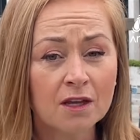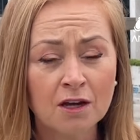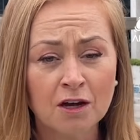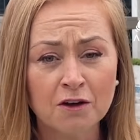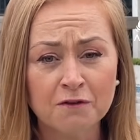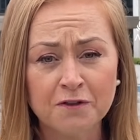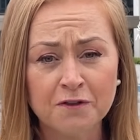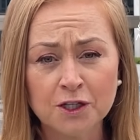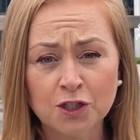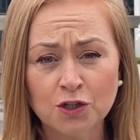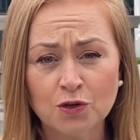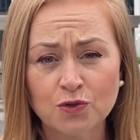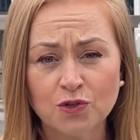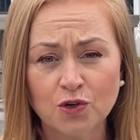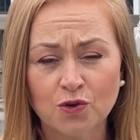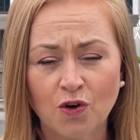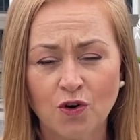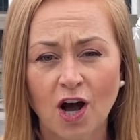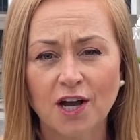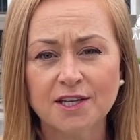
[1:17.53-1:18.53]
officials
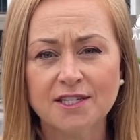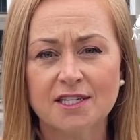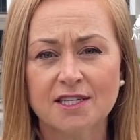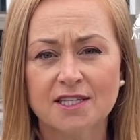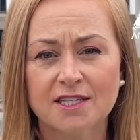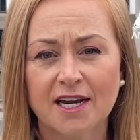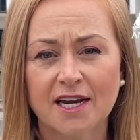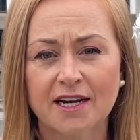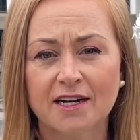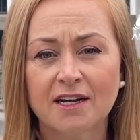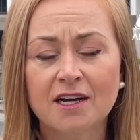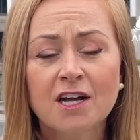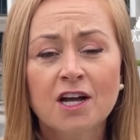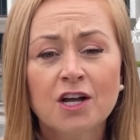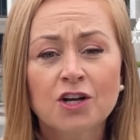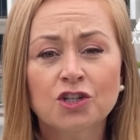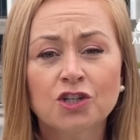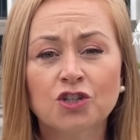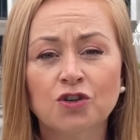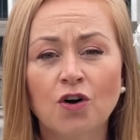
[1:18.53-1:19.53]
across the state
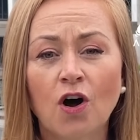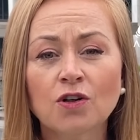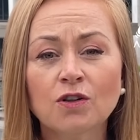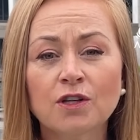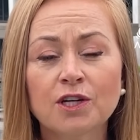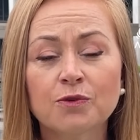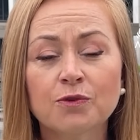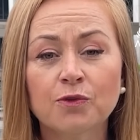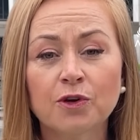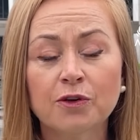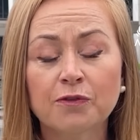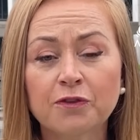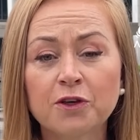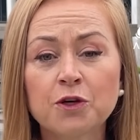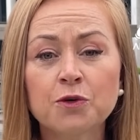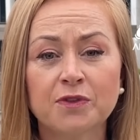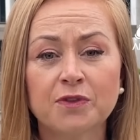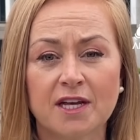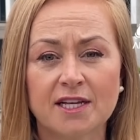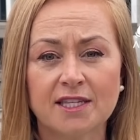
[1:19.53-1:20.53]
strongly
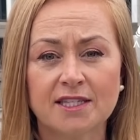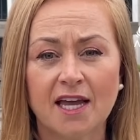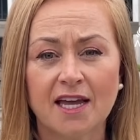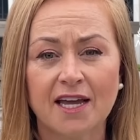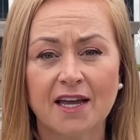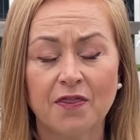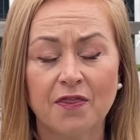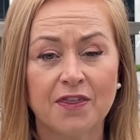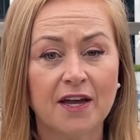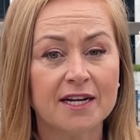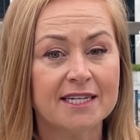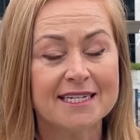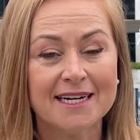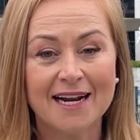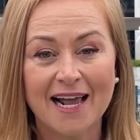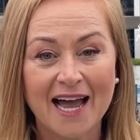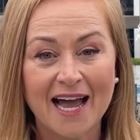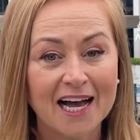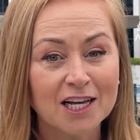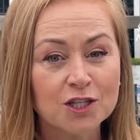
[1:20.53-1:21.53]
refute. They say they
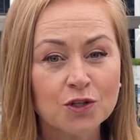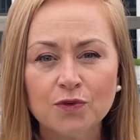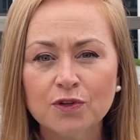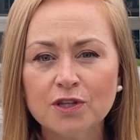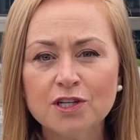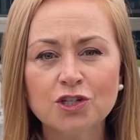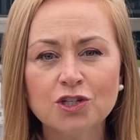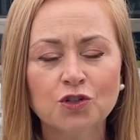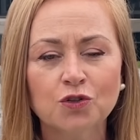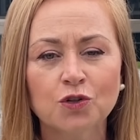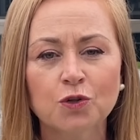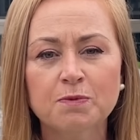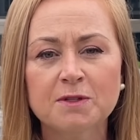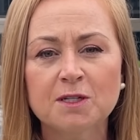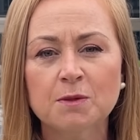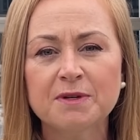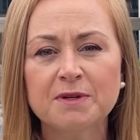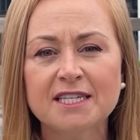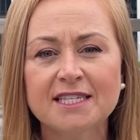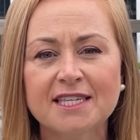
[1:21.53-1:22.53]
didn't ask for these troops
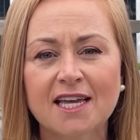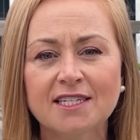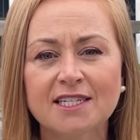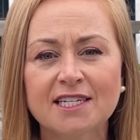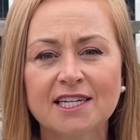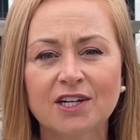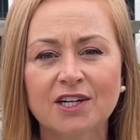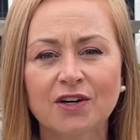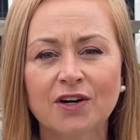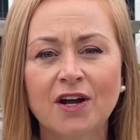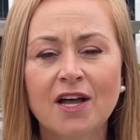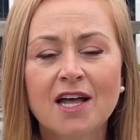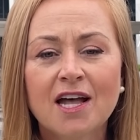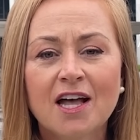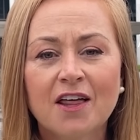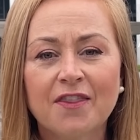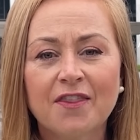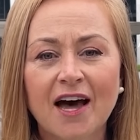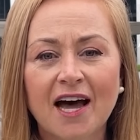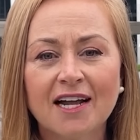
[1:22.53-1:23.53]
to be sent here,
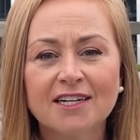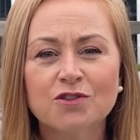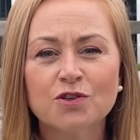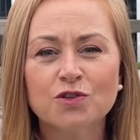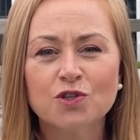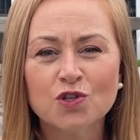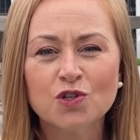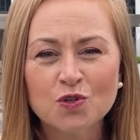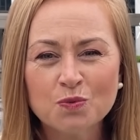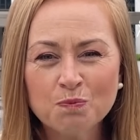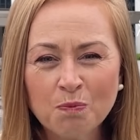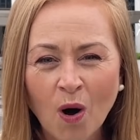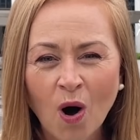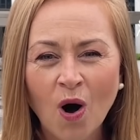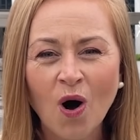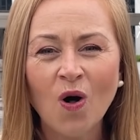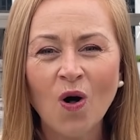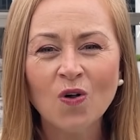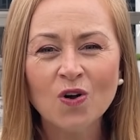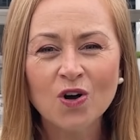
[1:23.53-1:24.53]
that the
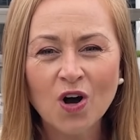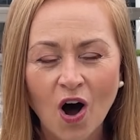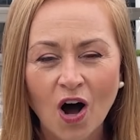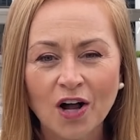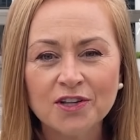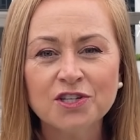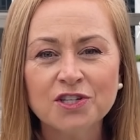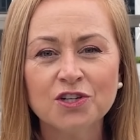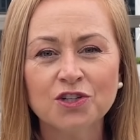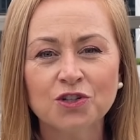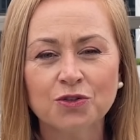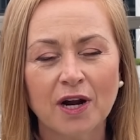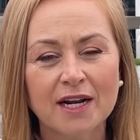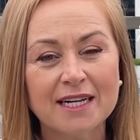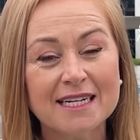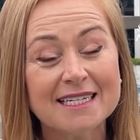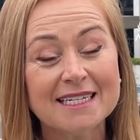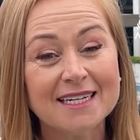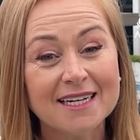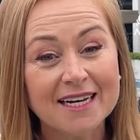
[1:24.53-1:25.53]
small,
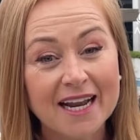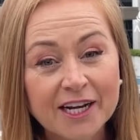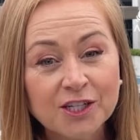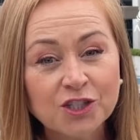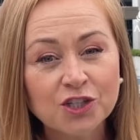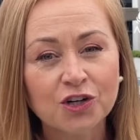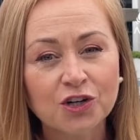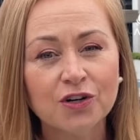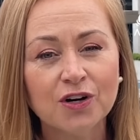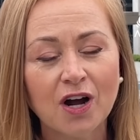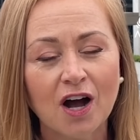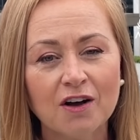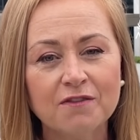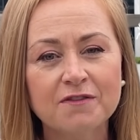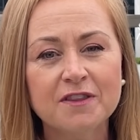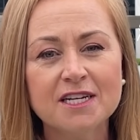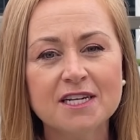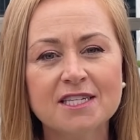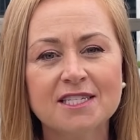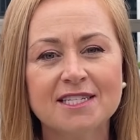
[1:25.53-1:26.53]
concentrated nature
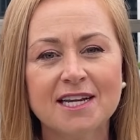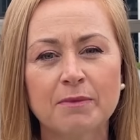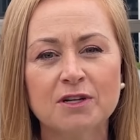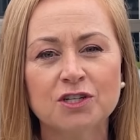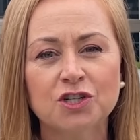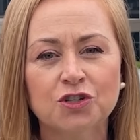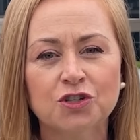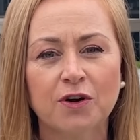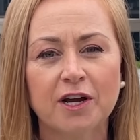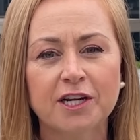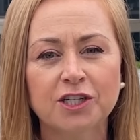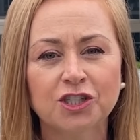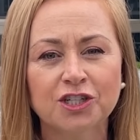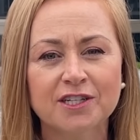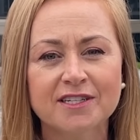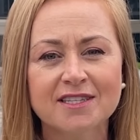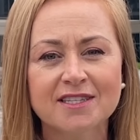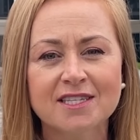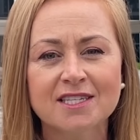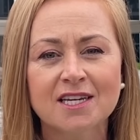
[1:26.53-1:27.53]
of these
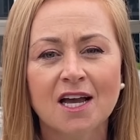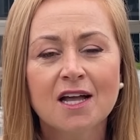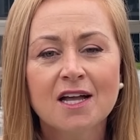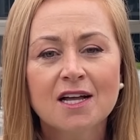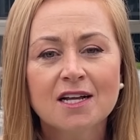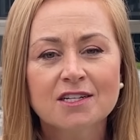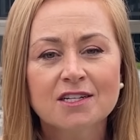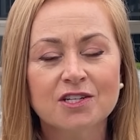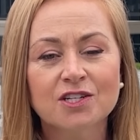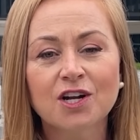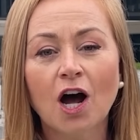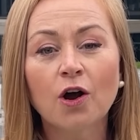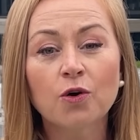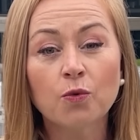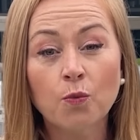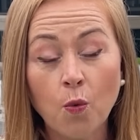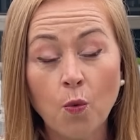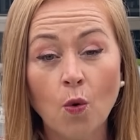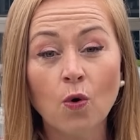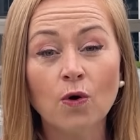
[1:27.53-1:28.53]
demonstrations does
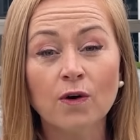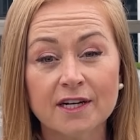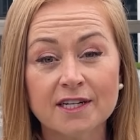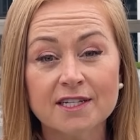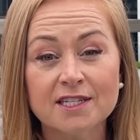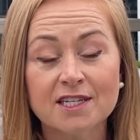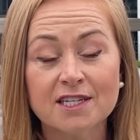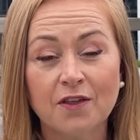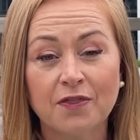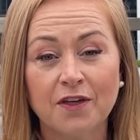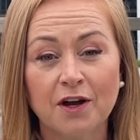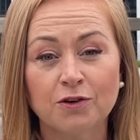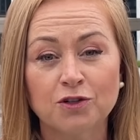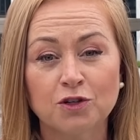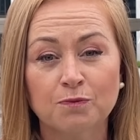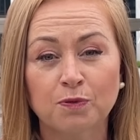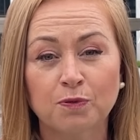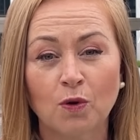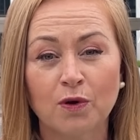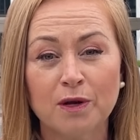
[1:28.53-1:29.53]
not warrant their
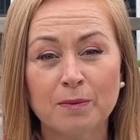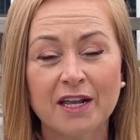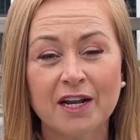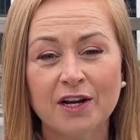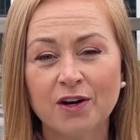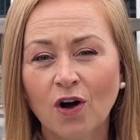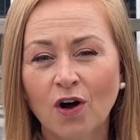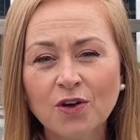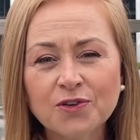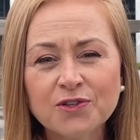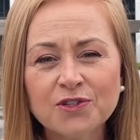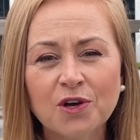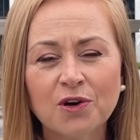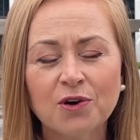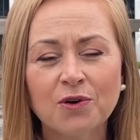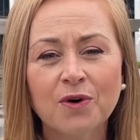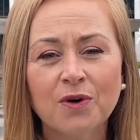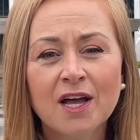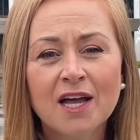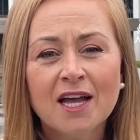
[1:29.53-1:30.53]
deployment. And
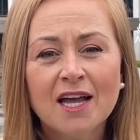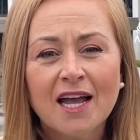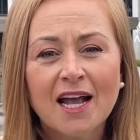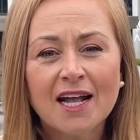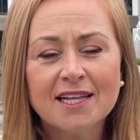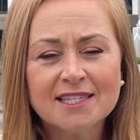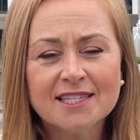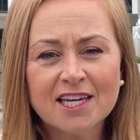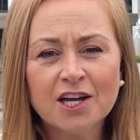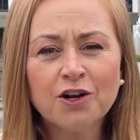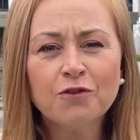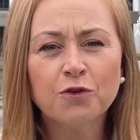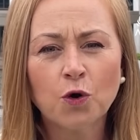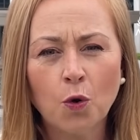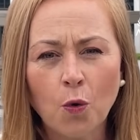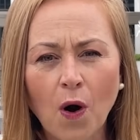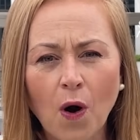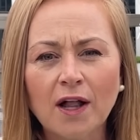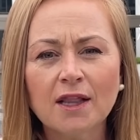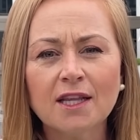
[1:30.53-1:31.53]
also, instead of
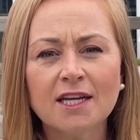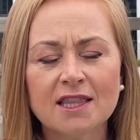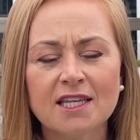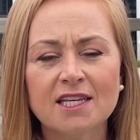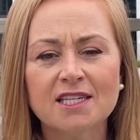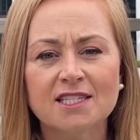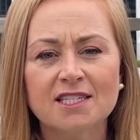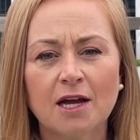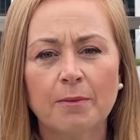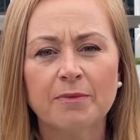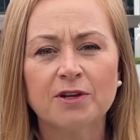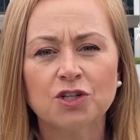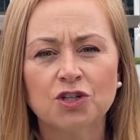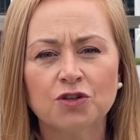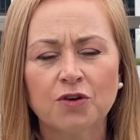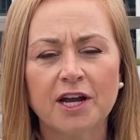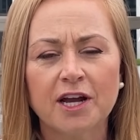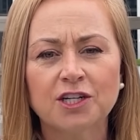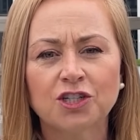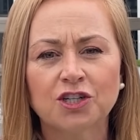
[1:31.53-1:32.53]
quelling these
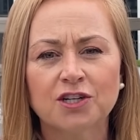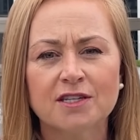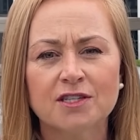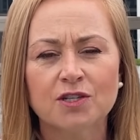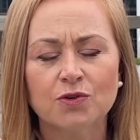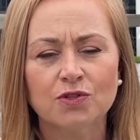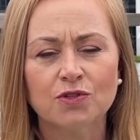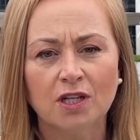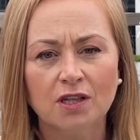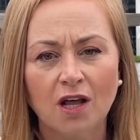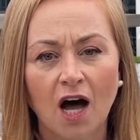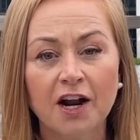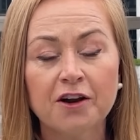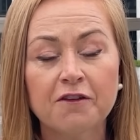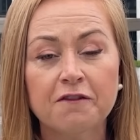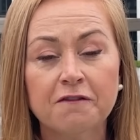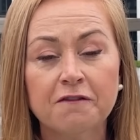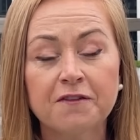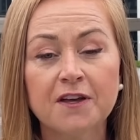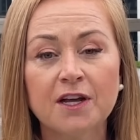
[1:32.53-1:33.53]
demonstrations, there's a lot
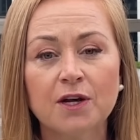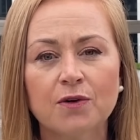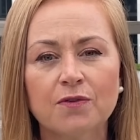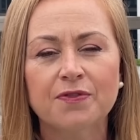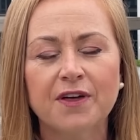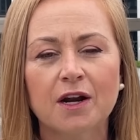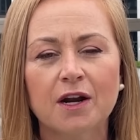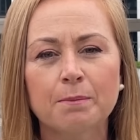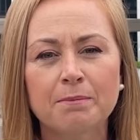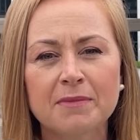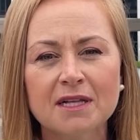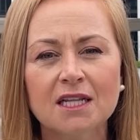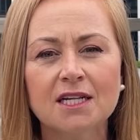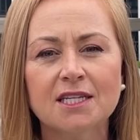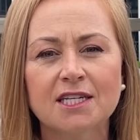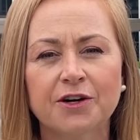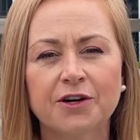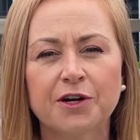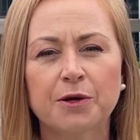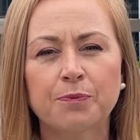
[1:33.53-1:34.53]
of fear that a
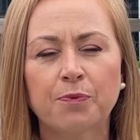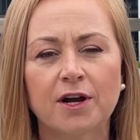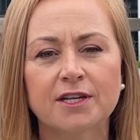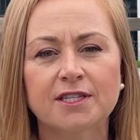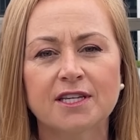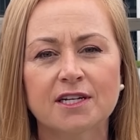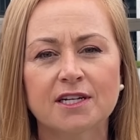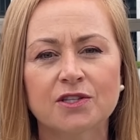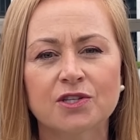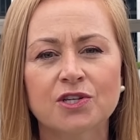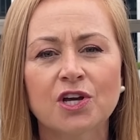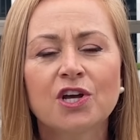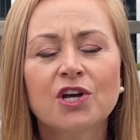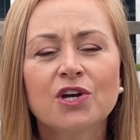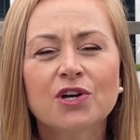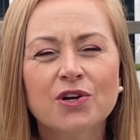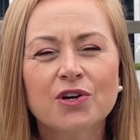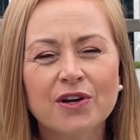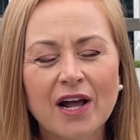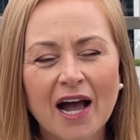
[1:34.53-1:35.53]
military presence
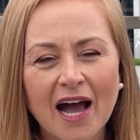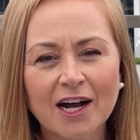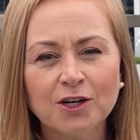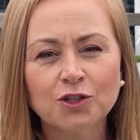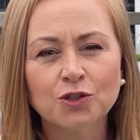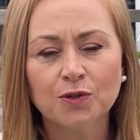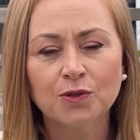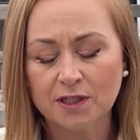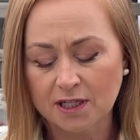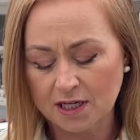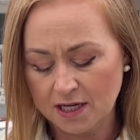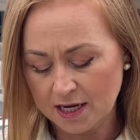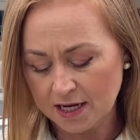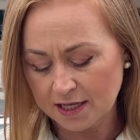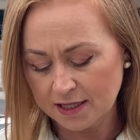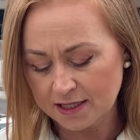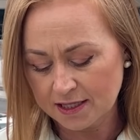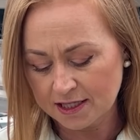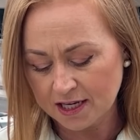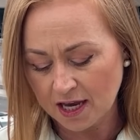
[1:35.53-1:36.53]
could actually
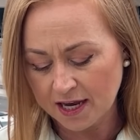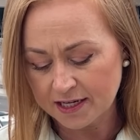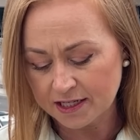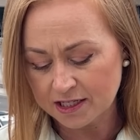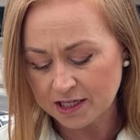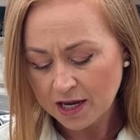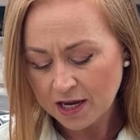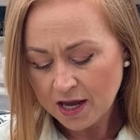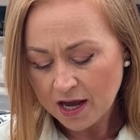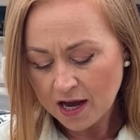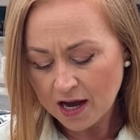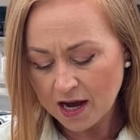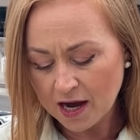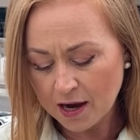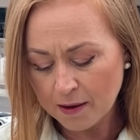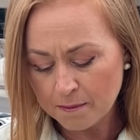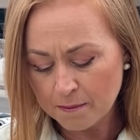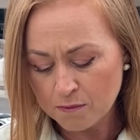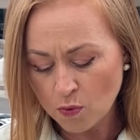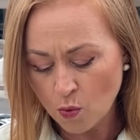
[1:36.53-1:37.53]
incite
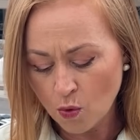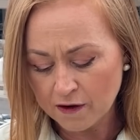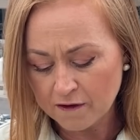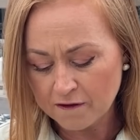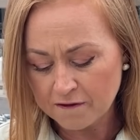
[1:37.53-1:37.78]
more